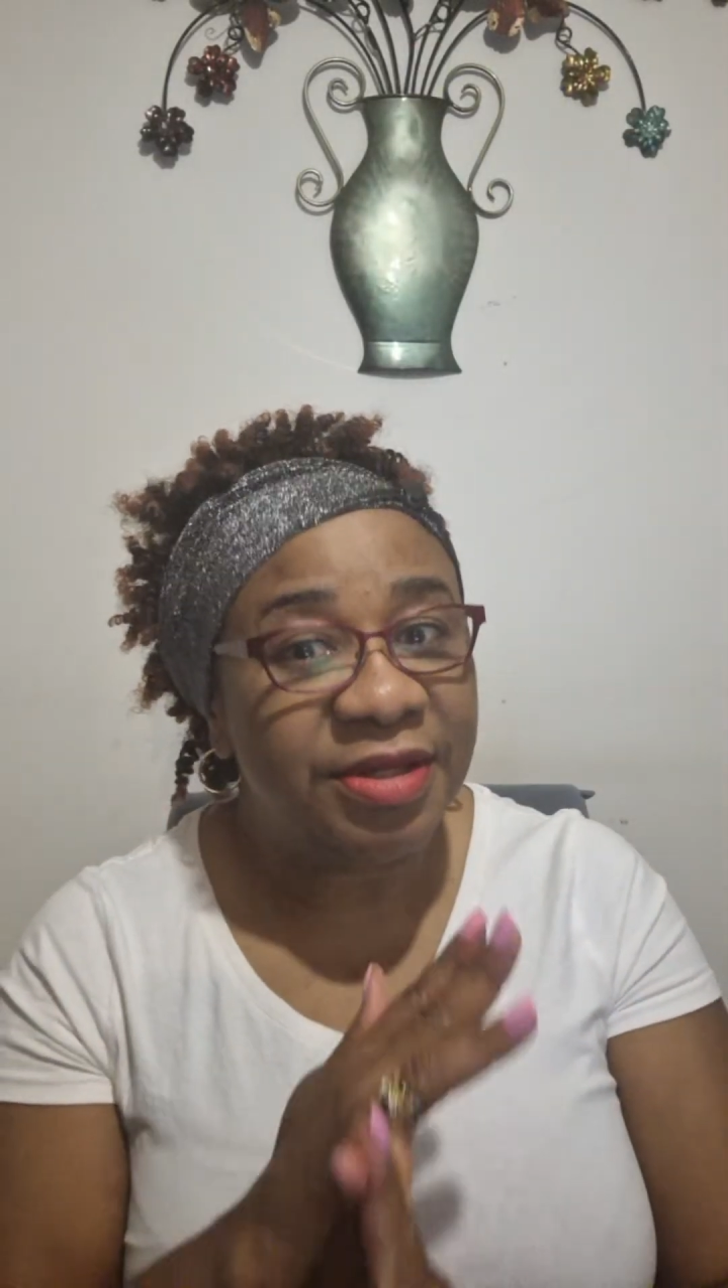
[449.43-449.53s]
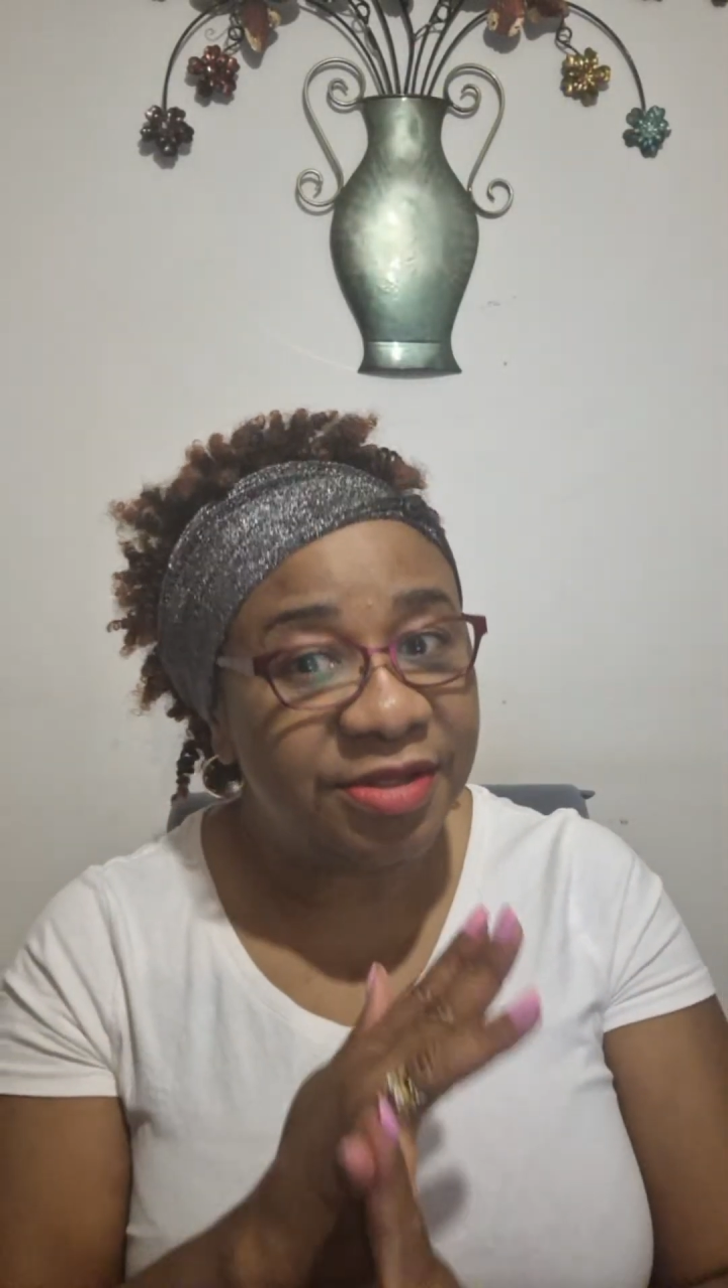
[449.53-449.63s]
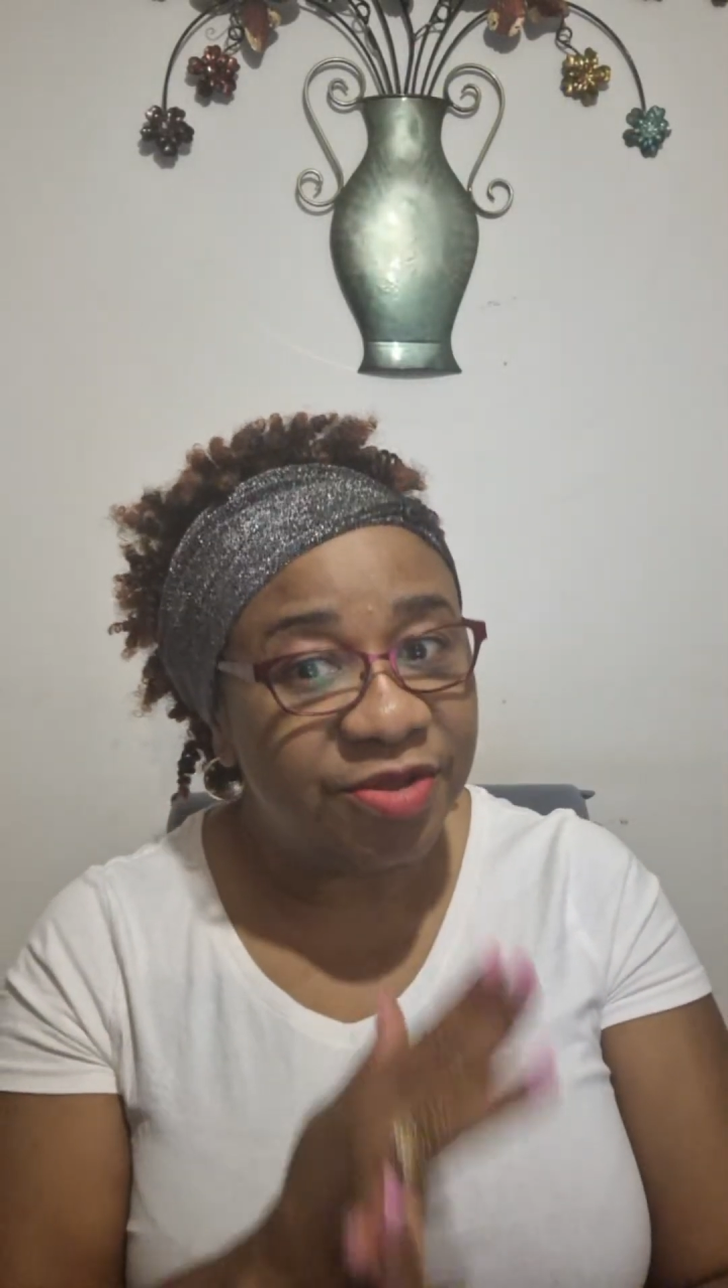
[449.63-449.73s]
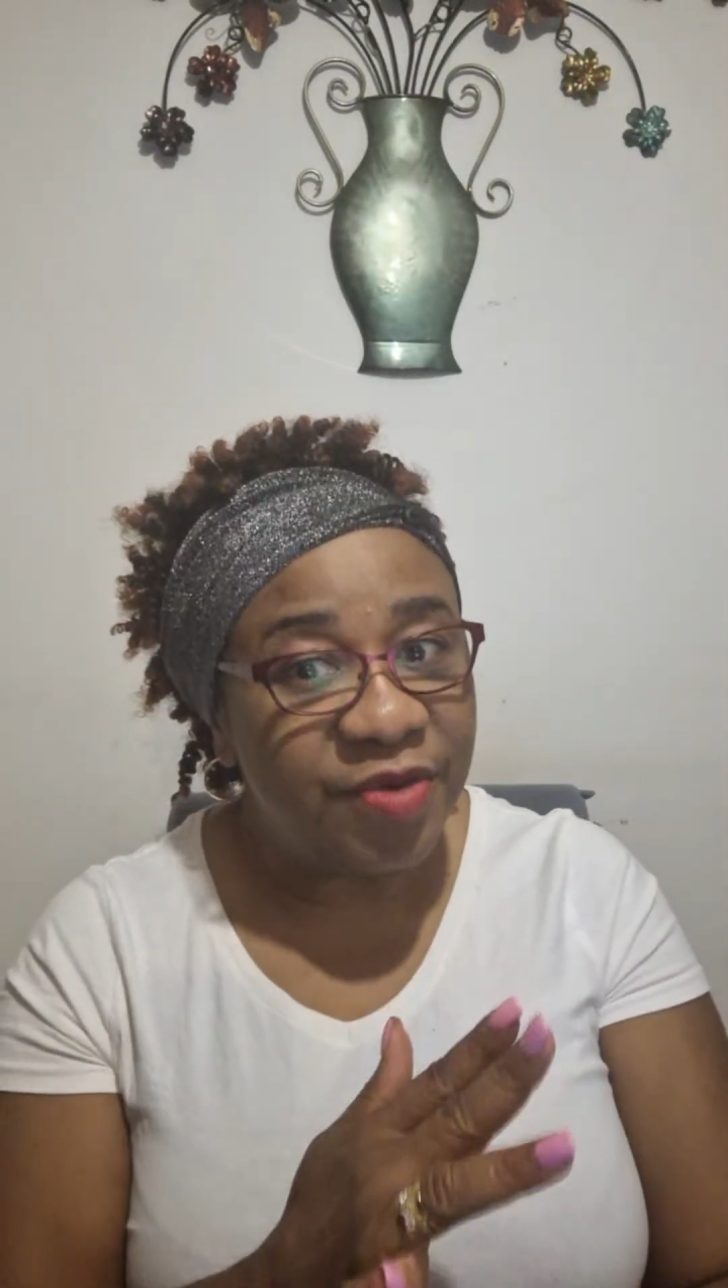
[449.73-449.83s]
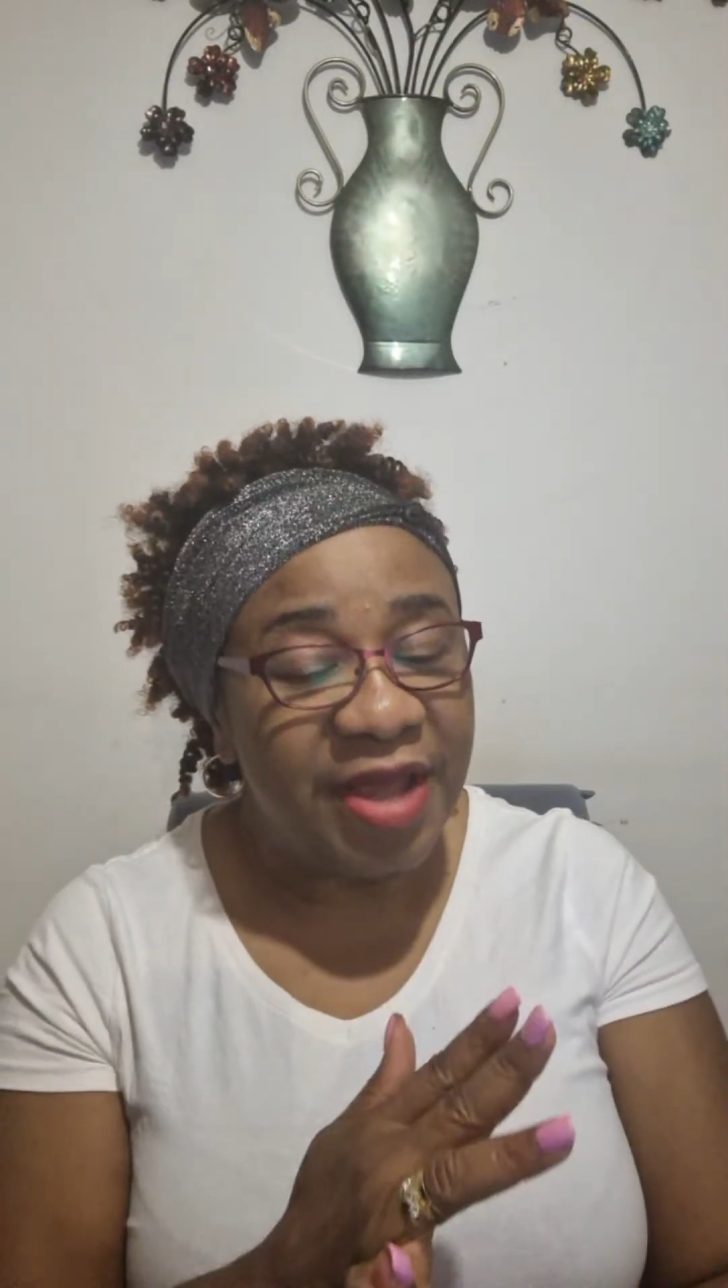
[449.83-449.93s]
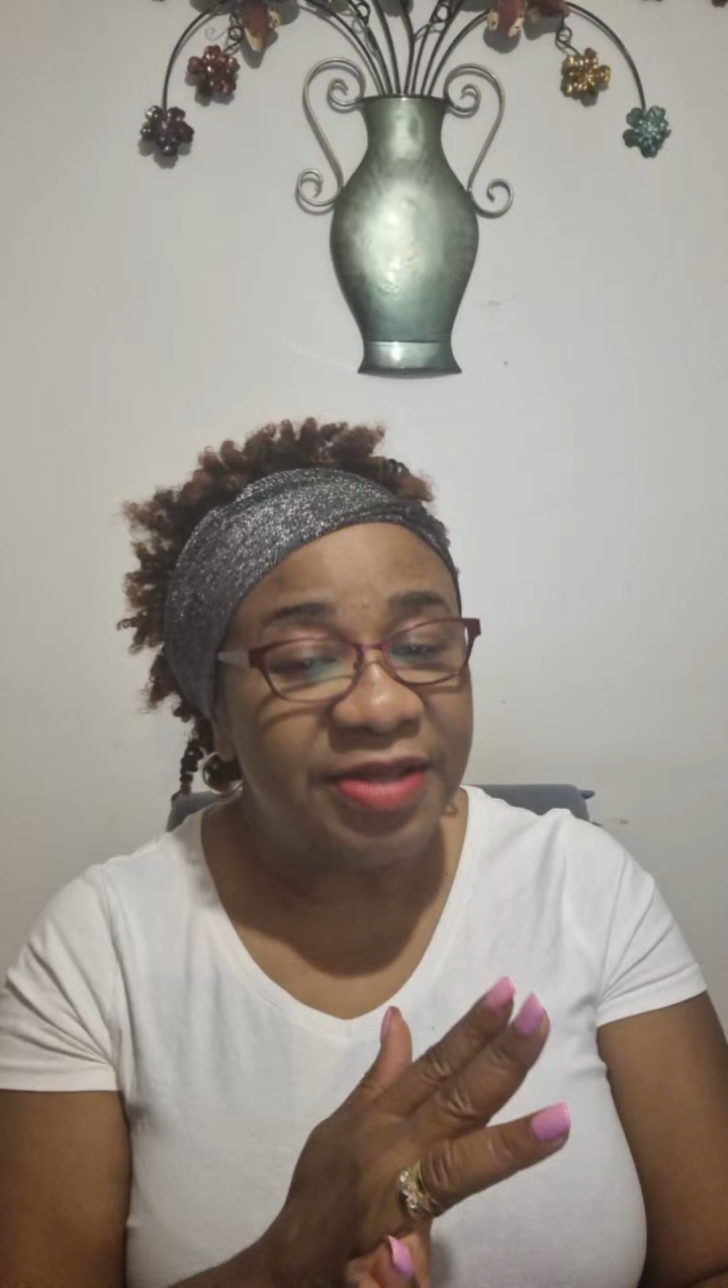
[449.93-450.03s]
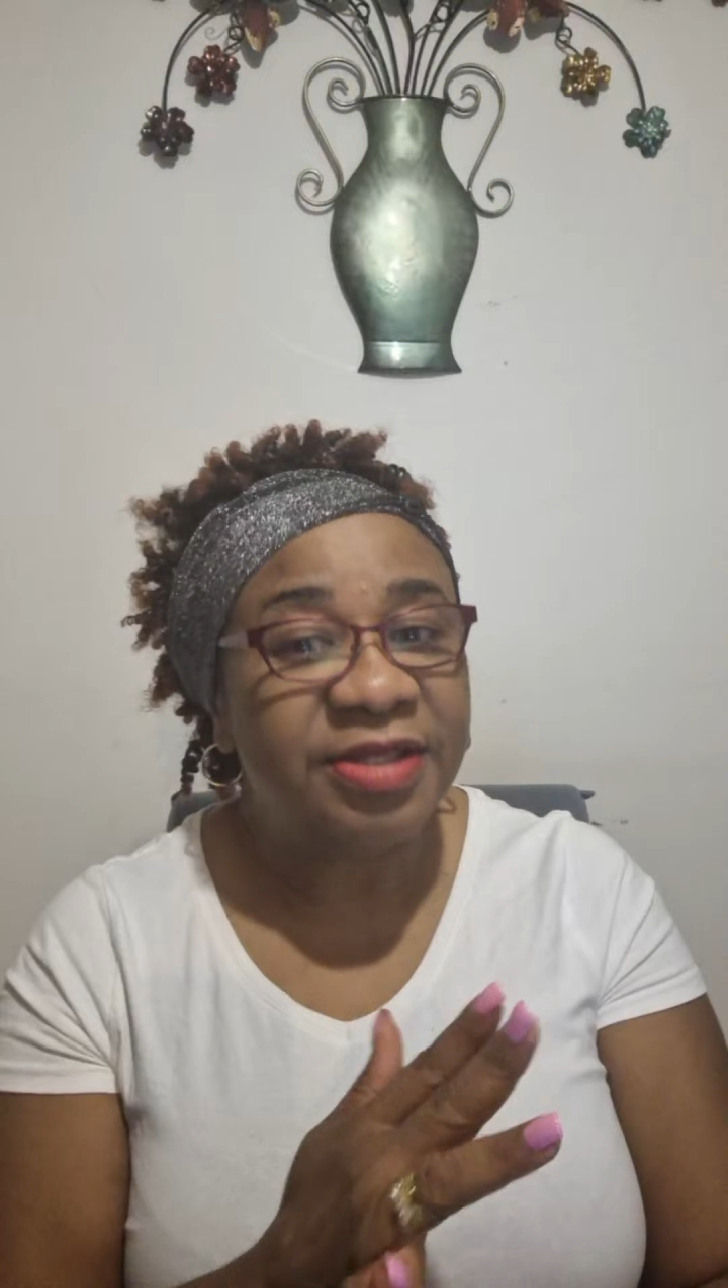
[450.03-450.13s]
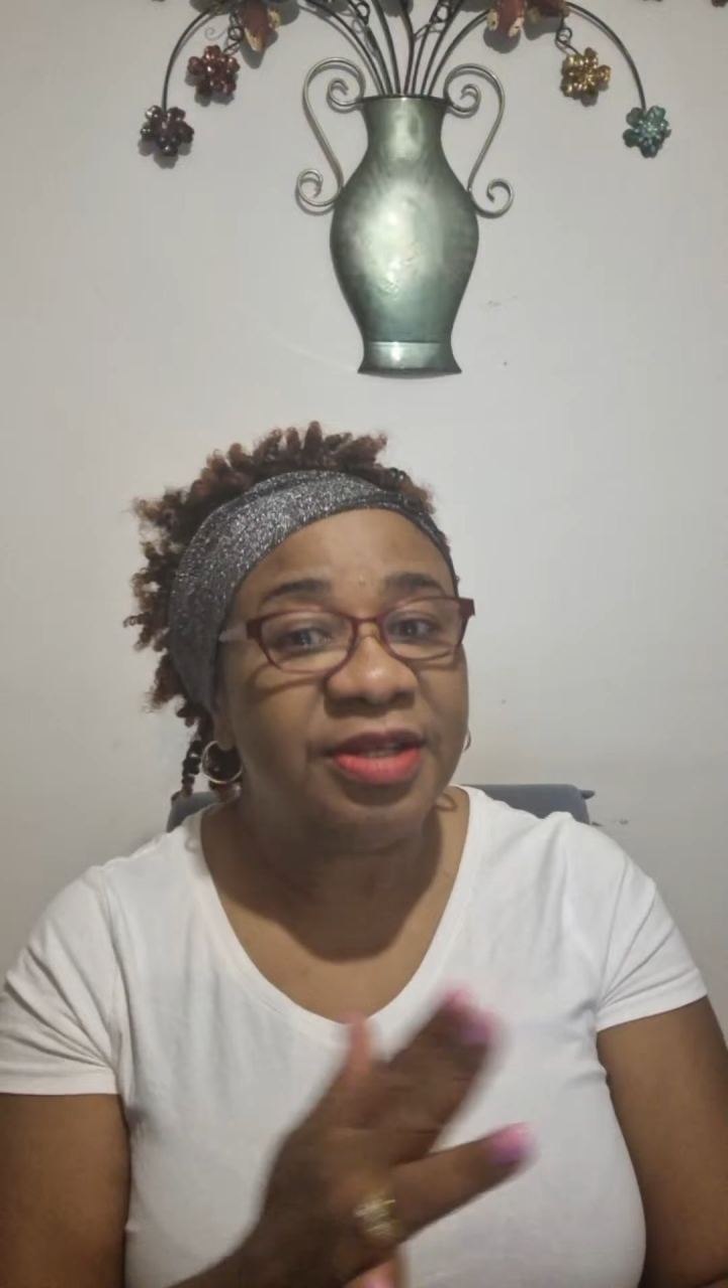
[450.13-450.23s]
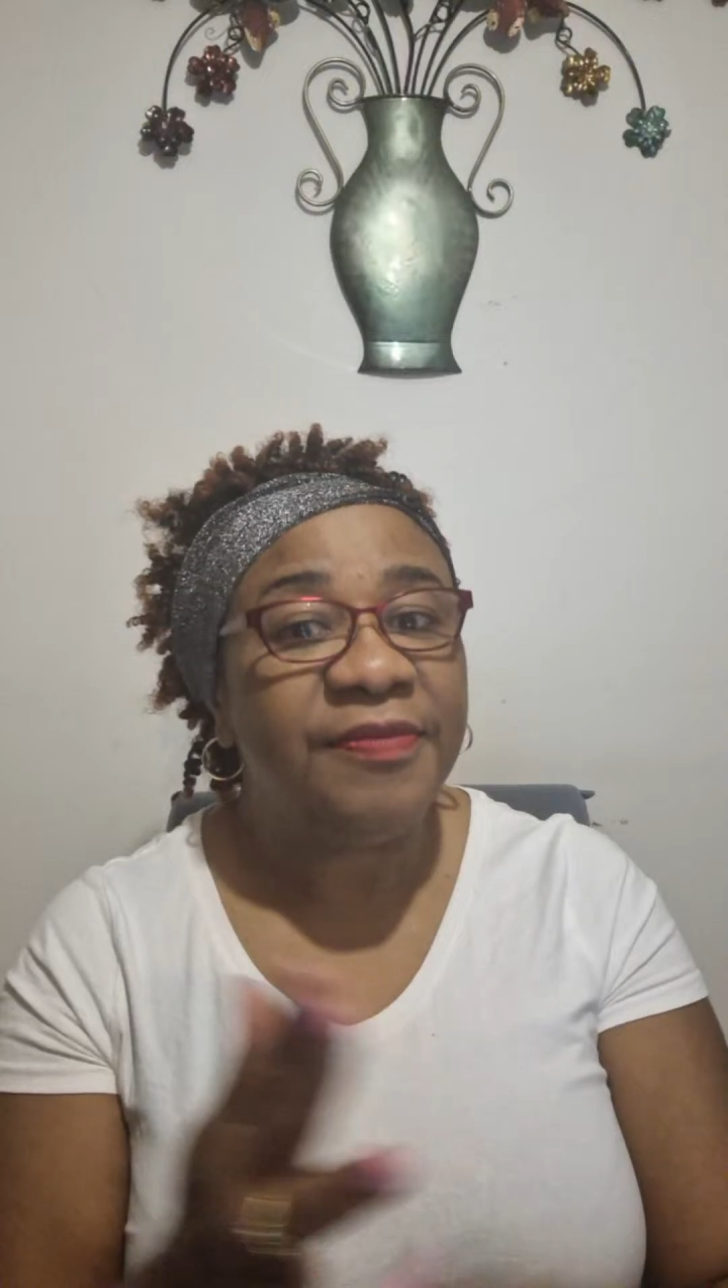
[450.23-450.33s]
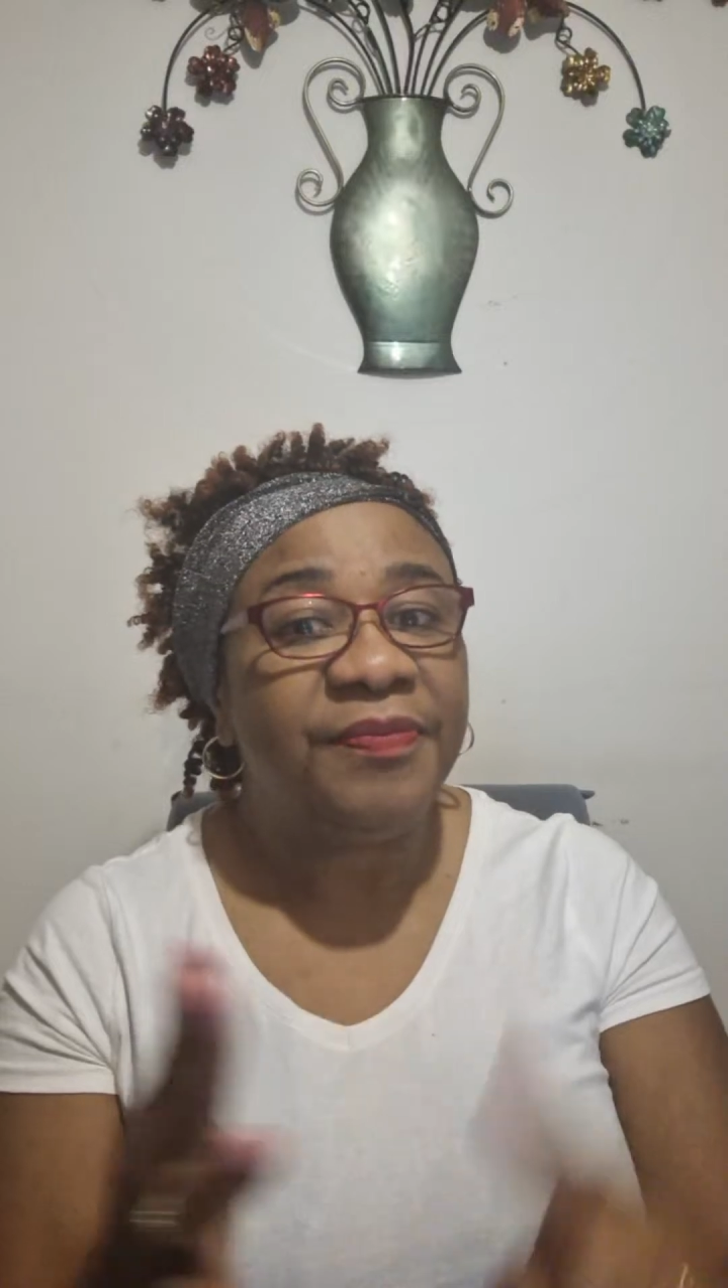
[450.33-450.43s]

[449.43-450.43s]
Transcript: stressed,